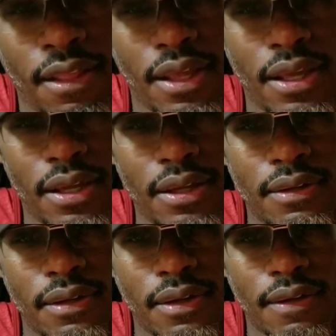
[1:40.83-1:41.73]

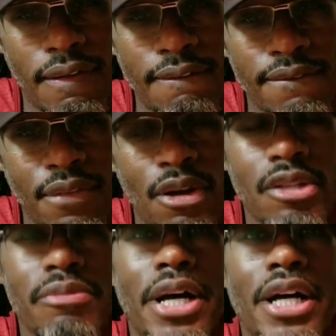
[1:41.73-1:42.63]
and uh, all
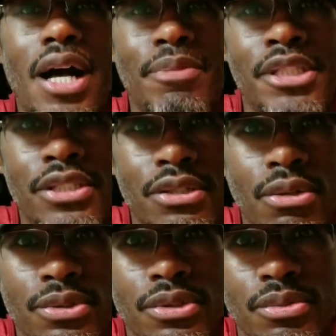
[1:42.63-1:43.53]
of my competition
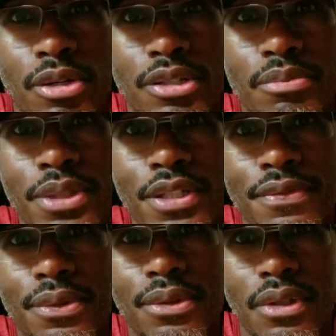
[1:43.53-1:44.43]
holsters, whether it be
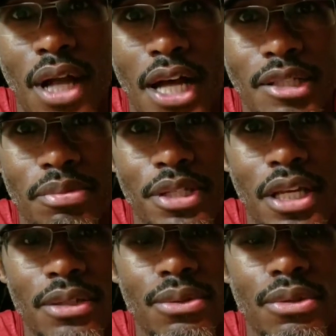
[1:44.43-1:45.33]
for
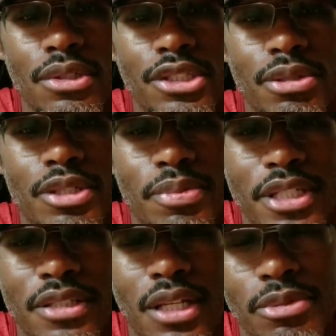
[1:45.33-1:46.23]
IDPA or
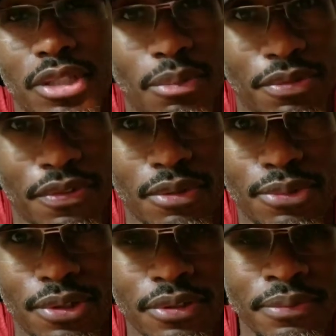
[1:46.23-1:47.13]
USPSA, which I prefer
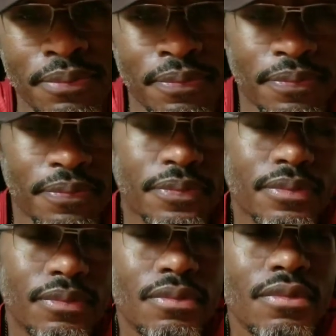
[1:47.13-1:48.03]
more
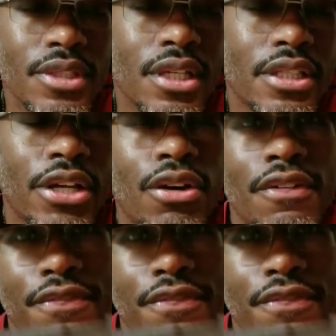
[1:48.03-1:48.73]
that they all